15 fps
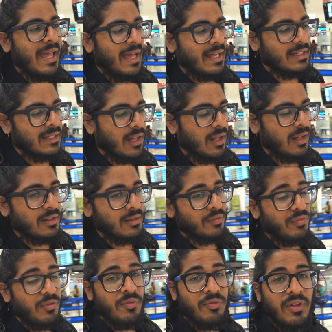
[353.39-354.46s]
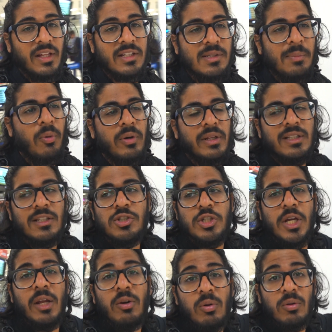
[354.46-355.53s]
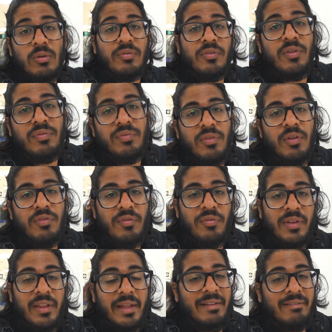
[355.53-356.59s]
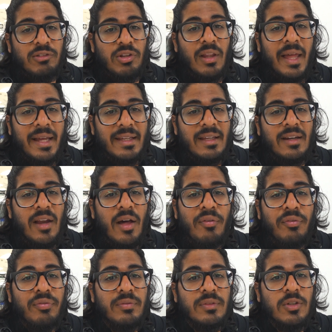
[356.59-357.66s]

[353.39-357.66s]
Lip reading: And if you feel like supporting this channel, if you feel like you like it enough,